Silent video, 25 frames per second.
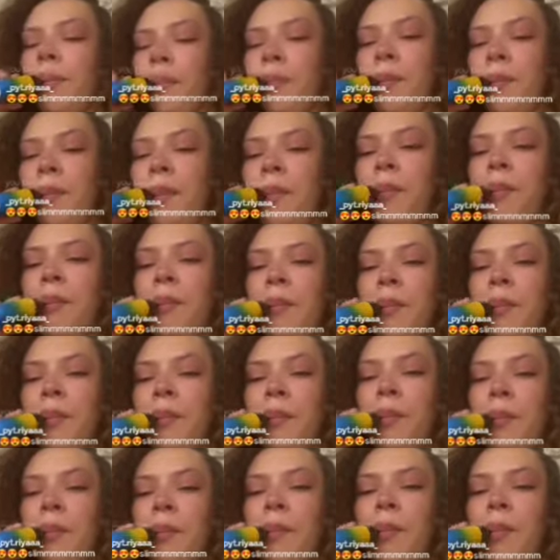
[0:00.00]

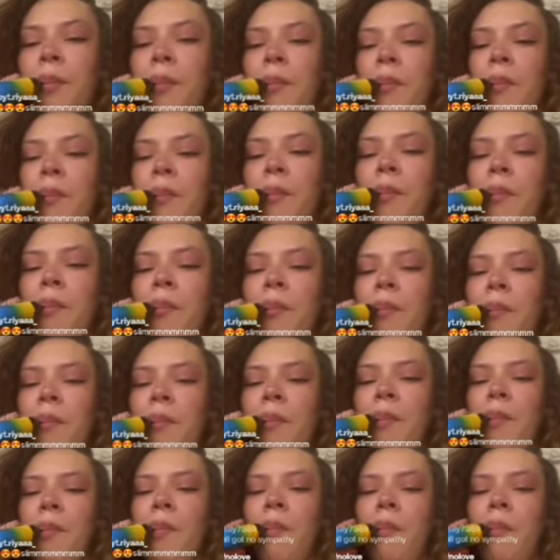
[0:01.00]

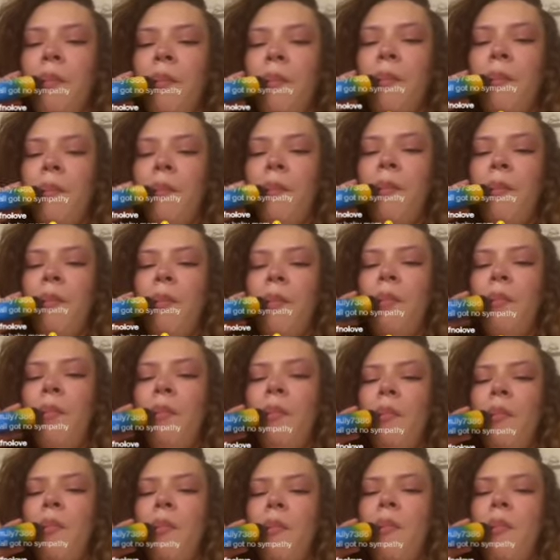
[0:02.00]

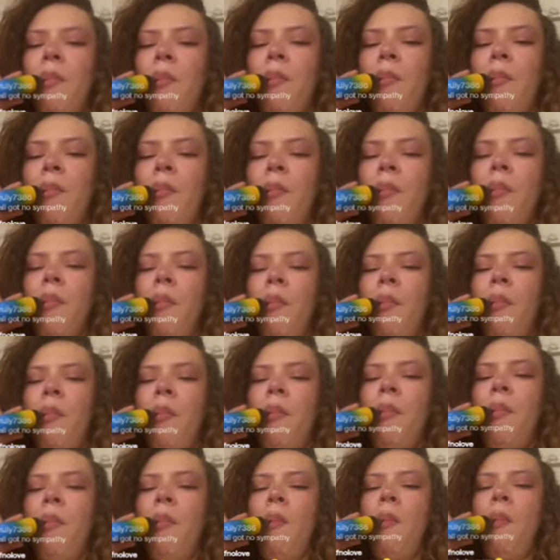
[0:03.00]

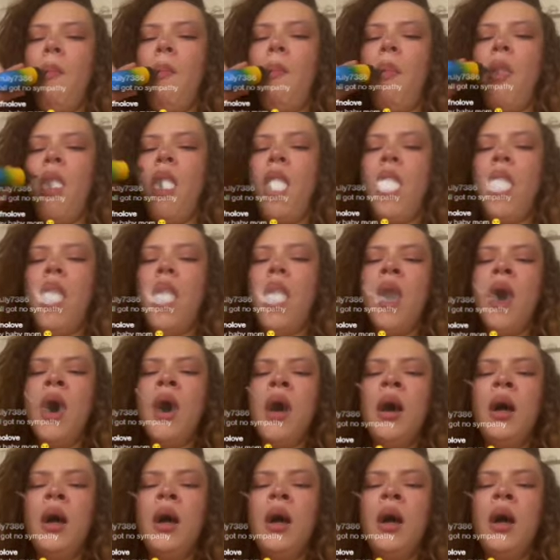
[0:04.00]
(no one is talking)